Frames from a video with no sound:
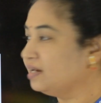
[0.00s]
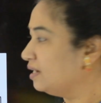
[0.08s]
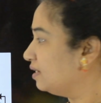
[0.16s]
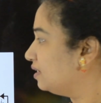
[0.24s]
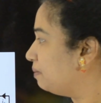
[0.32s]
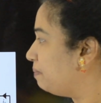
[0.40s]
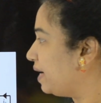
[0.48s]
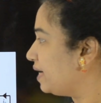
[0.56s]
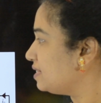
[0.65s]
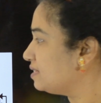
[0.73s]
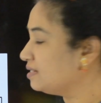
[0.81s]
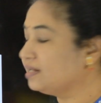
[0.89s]
The
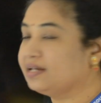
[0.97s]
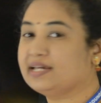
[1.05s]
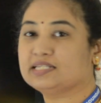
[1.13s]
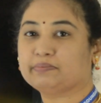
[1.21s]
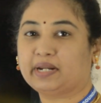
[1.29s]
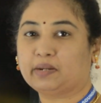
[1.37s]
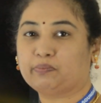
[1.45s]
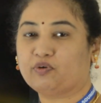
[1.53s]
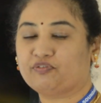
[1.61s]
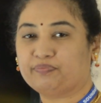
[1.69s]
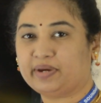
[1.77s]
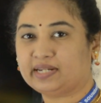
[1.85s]
base is made up
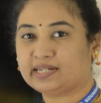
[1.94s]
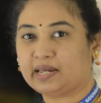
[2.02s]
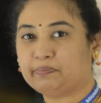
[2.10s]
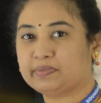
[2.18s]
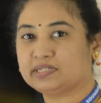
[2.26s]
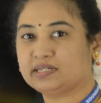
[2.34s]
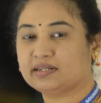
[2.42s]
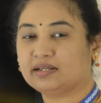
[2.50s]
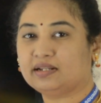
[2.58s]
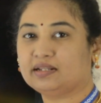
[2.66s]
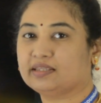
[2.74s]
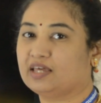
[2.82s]
of P-type
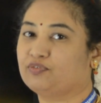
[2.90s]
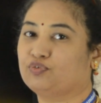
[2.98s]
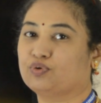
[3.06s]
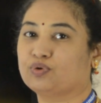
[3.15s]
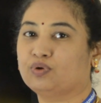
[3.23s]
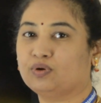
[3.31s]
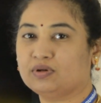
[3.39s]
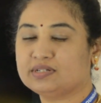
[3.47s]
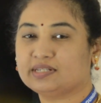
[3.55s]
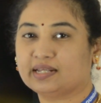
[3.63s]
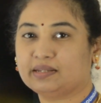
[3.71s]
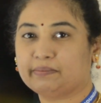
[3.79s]
material, therefore
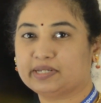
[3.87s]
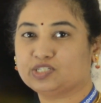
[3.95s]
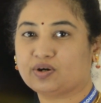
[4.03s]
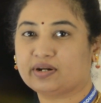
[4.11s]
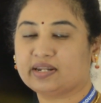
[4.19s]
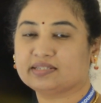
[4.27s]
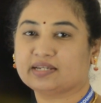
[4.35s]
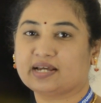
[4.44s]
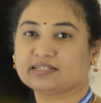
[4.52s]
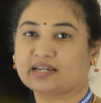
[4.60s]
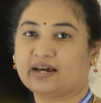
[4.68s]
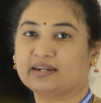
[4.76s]
holes are the majority
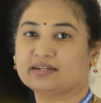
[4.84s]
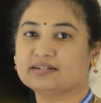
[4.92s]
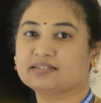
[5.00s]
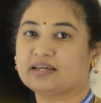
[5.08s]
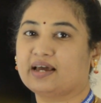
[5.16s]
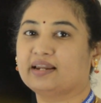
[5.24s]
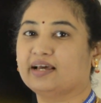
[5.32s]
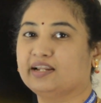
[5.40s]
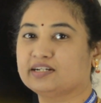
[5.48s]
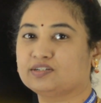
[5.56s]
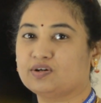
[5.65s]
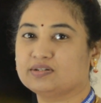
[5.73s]
charge carriers and
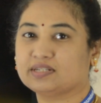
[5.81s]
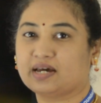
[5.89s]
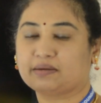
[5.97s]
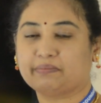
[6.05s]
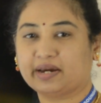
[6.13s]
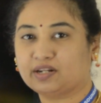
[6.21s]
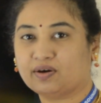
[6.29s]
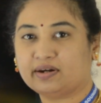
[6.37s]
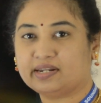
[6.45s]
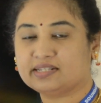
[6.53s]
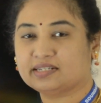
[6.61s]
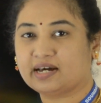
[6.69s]
electrons are
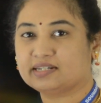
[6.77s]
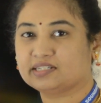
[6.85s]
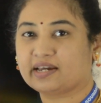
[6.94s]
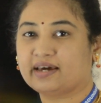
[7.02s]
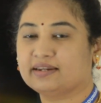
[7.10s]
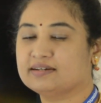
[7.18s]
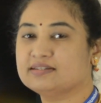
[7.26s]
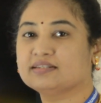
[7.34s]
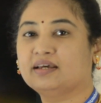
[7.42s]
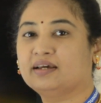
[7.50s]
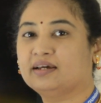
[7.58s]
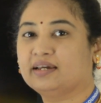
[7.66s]
minority charge carriers.
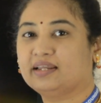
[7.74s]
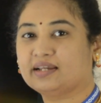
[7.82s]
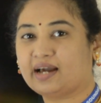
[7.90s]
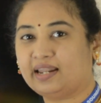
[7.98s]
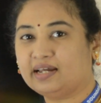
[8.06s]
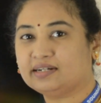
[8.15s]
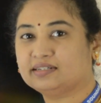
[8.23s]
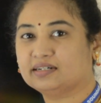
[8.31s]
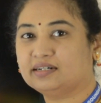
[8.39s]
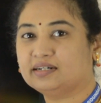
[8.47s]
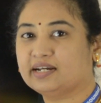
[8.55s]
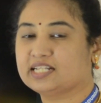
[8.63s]
In
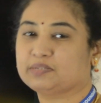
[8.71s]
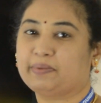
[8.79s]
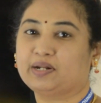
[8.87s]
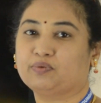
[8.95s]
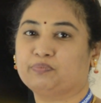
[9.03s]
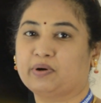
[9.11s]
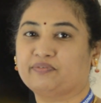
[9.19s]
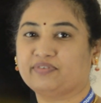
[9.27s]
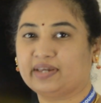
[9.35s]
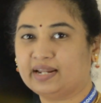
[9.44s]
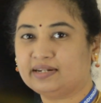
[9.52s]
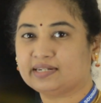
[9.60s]
collector, it's made up of
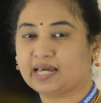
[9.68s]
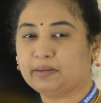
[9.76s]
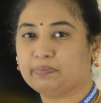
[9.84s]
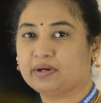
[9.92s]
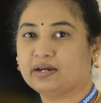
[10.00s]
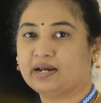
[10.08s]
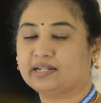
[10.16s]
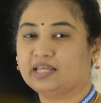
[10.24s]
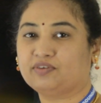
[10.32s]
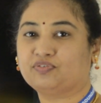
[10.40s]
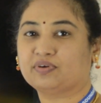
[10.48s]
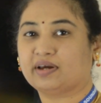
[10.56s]
N-type and
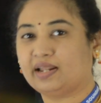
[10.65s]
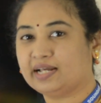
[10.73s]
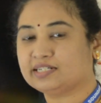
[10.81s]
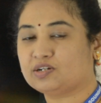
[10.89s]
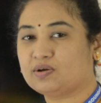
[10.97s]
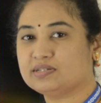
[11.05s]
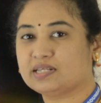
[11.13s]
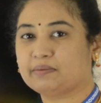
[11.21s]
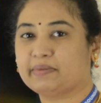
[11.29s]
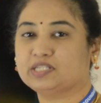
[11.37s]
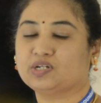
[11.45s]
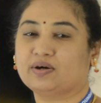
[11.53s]
therefore electrons are
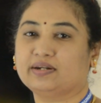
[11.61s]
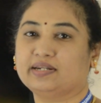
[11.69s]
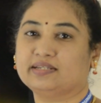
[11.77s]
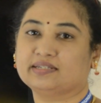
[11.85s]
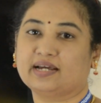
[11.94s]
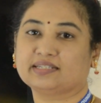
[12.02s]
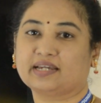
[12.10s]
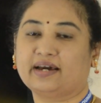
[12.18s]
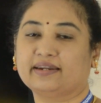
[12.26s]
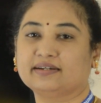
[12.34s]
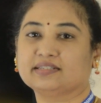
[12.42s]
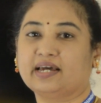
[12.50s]
majority charge
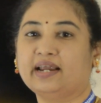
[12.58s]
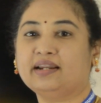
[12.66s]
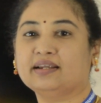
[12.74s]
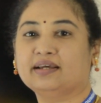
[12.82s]
carriers and